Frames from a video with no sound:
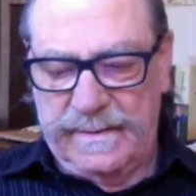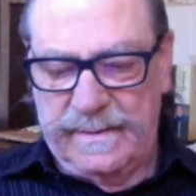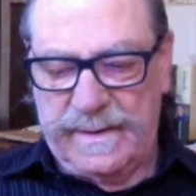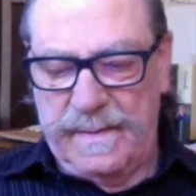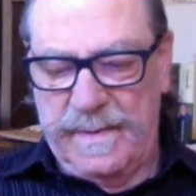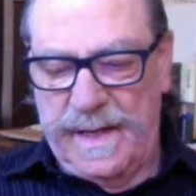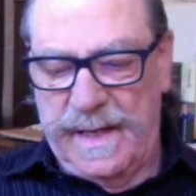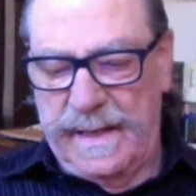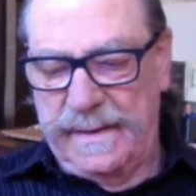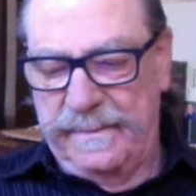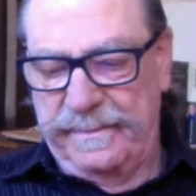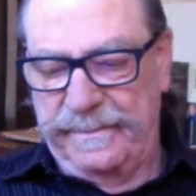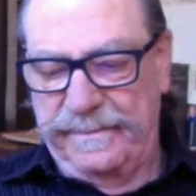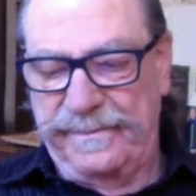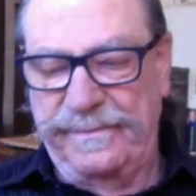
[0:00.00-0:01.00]
Come on.
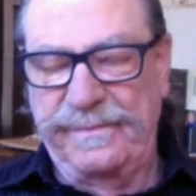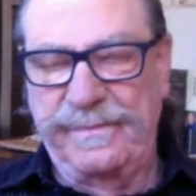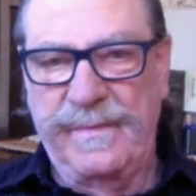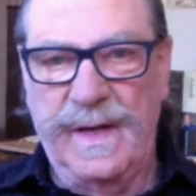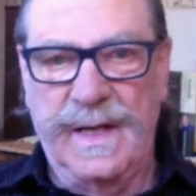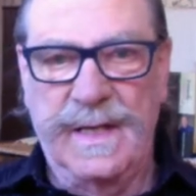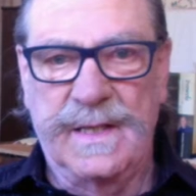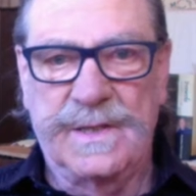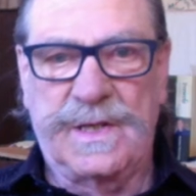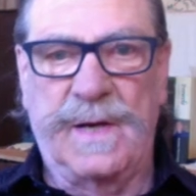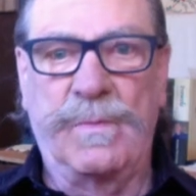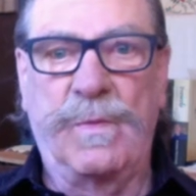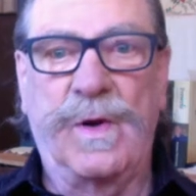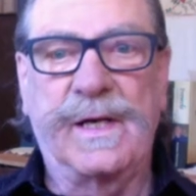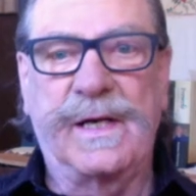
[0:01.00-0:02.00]

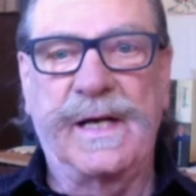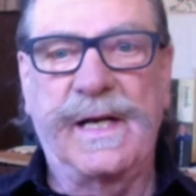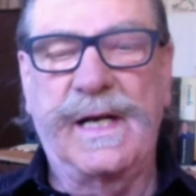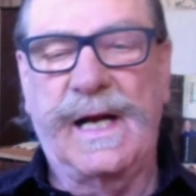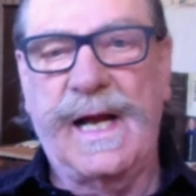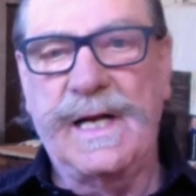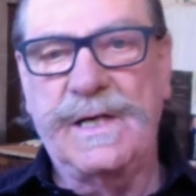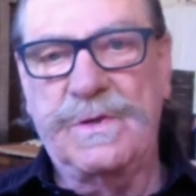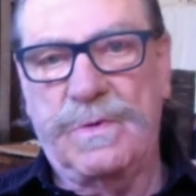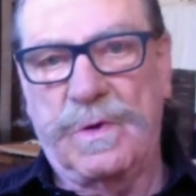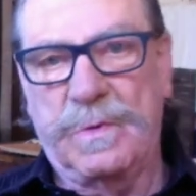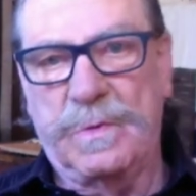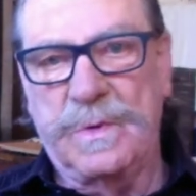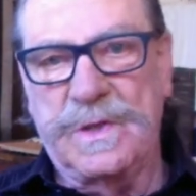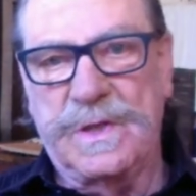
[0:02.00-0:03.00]
Some want an
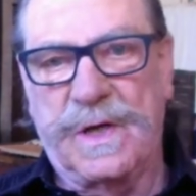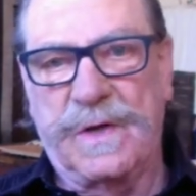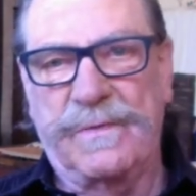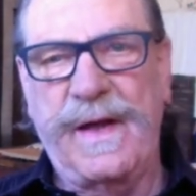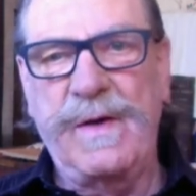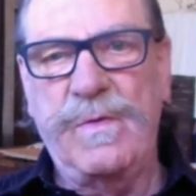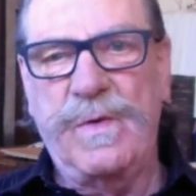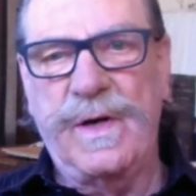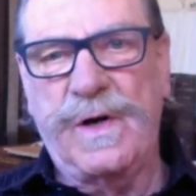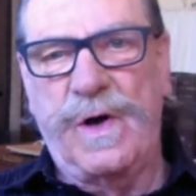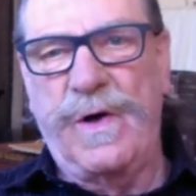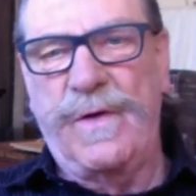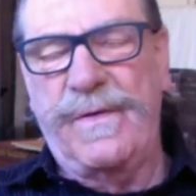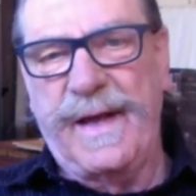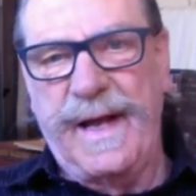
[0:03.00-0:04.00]
intellectual result. They want
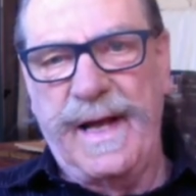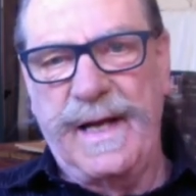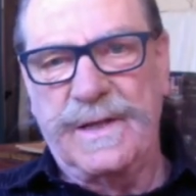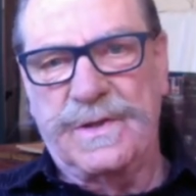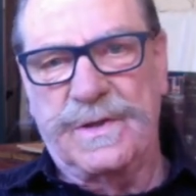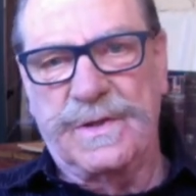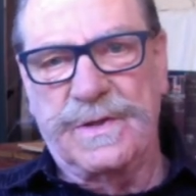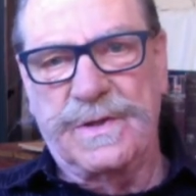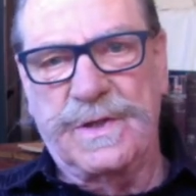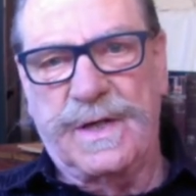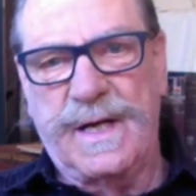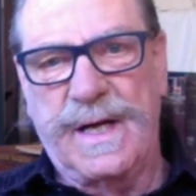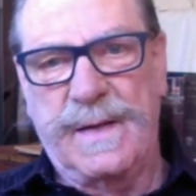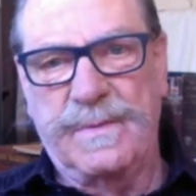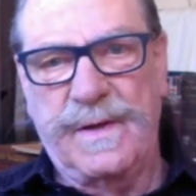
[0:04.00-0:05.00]
all the answers to
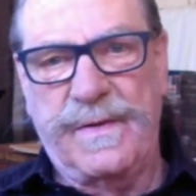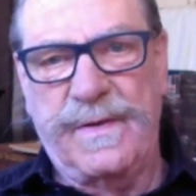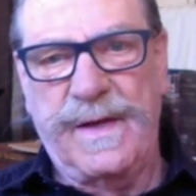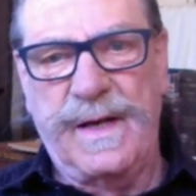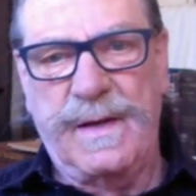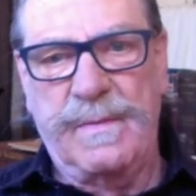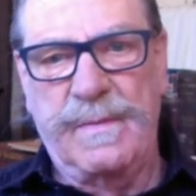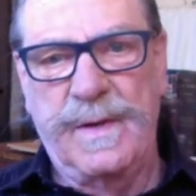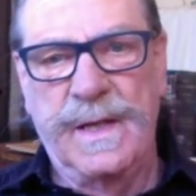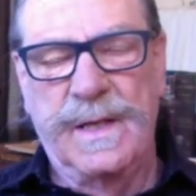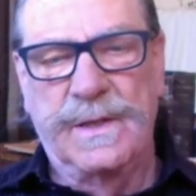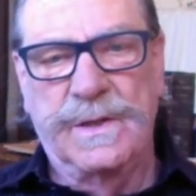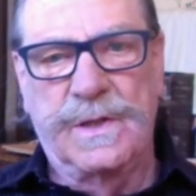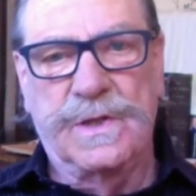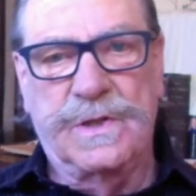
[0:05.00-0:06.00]
come to them
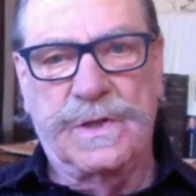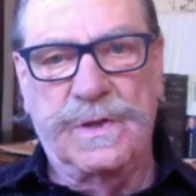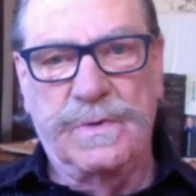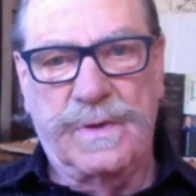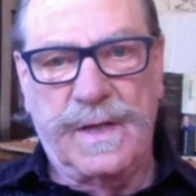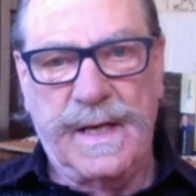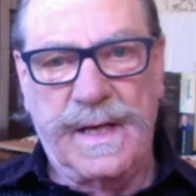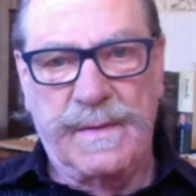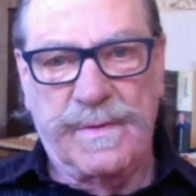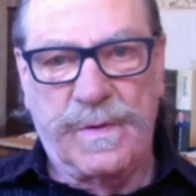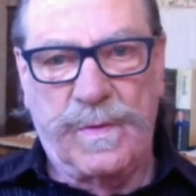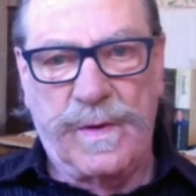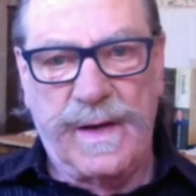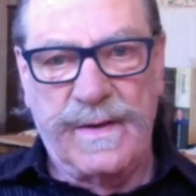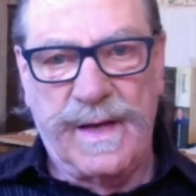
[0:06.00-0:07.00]
to suit them the
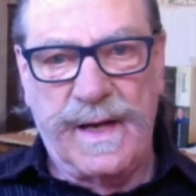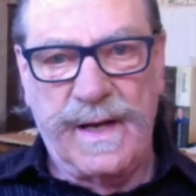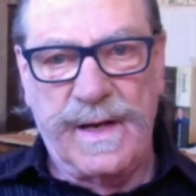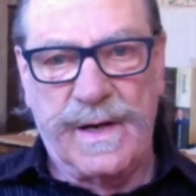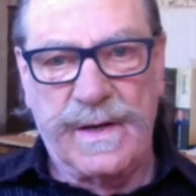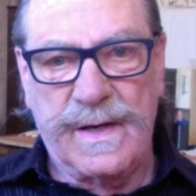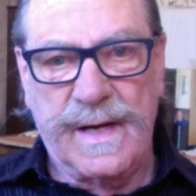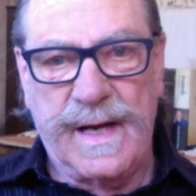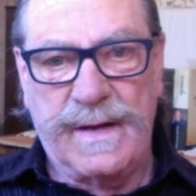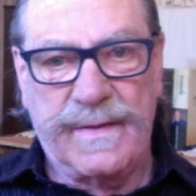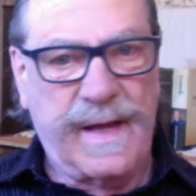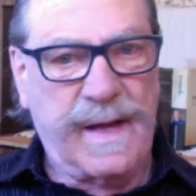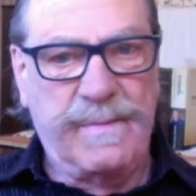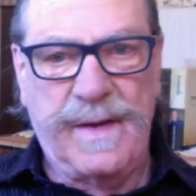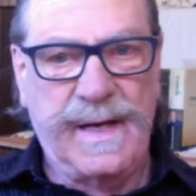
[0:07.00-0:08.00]
way they are now.
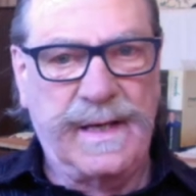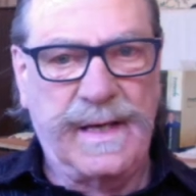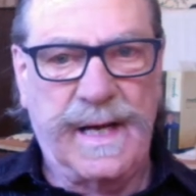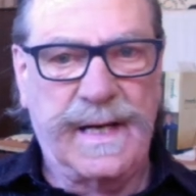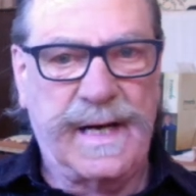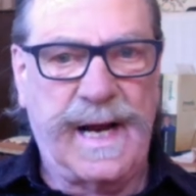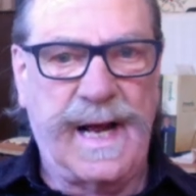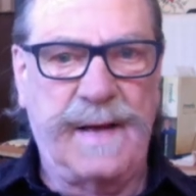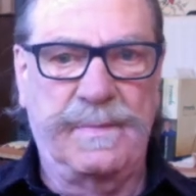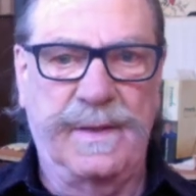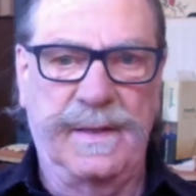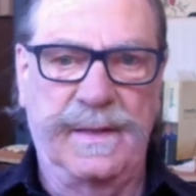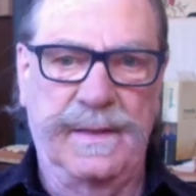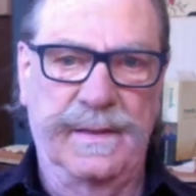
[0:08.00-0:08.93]
That may not happen.